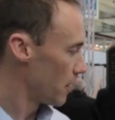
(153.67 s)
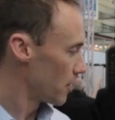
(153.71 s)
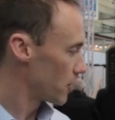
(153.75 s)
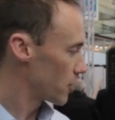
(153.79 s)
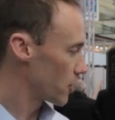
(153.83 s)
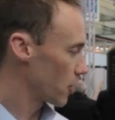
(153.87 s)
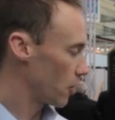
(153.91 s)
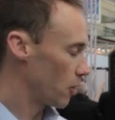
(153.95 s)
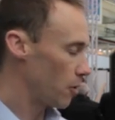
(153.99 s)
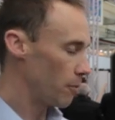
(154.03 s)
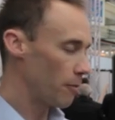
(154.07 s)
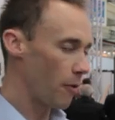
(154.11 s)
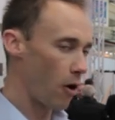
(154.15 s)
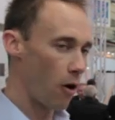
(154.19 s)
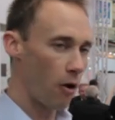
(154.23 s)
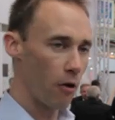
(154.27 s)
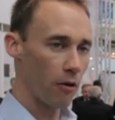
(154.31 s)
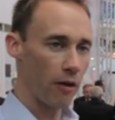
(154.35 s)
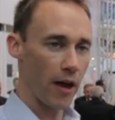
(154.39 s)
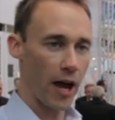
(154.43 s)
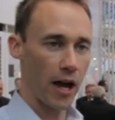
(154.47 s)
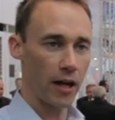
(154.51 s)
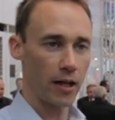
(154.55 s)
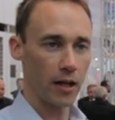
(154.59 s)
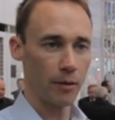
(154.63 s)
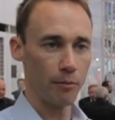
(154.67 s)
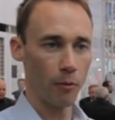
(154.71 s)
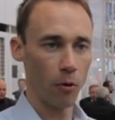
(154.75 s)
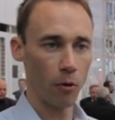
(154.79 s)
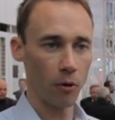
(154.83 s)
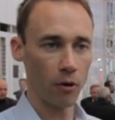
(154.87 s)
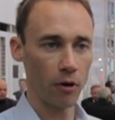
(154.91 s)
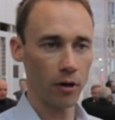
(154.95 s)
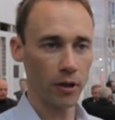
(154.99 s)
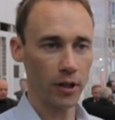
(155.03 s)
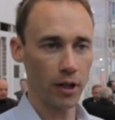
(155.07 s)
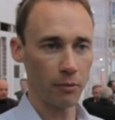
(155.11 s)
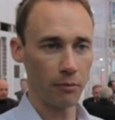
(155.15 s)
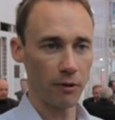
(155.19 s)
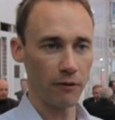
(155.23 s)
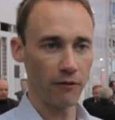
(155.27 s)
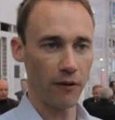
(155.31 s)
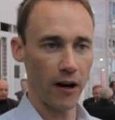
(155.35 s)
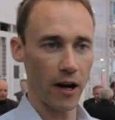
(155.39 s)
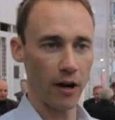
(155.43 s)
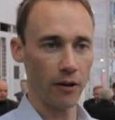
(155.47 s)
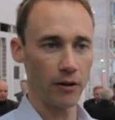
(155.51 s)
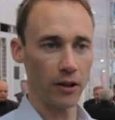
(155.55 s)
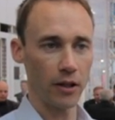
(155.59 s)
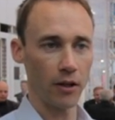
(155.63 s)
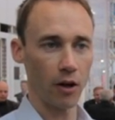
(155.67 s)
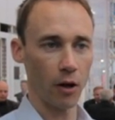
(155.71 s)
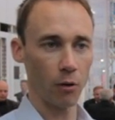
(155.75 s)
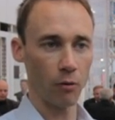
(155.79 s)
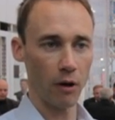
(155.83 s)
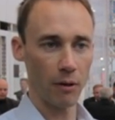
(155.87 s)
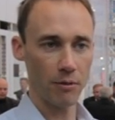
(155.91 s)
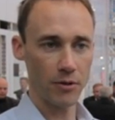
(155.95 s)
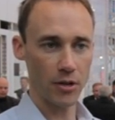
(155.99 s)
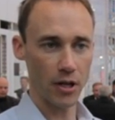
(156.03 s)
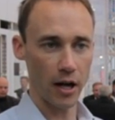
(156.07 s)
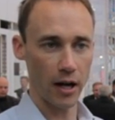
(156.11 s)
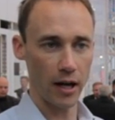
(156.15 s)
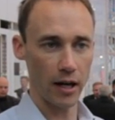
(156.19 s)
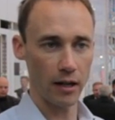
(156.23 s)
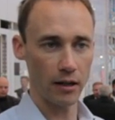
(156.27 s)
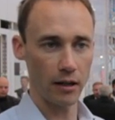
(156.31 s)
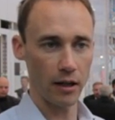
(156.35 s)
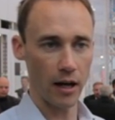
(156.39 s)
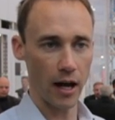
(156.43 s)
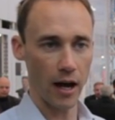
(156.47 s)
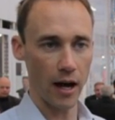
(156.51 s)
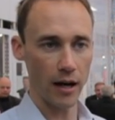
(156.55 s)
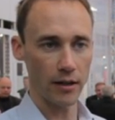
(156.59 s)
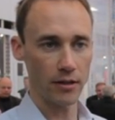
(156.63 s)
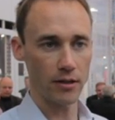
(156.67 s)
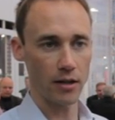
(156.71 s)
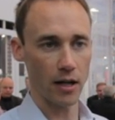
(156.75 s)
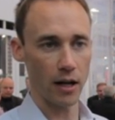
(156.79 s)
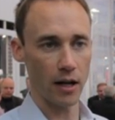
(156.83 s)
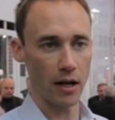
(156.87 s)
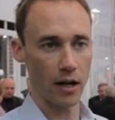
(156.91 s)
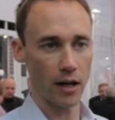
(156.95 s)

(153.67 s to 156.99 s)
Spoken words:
So all that and more can be found at our website at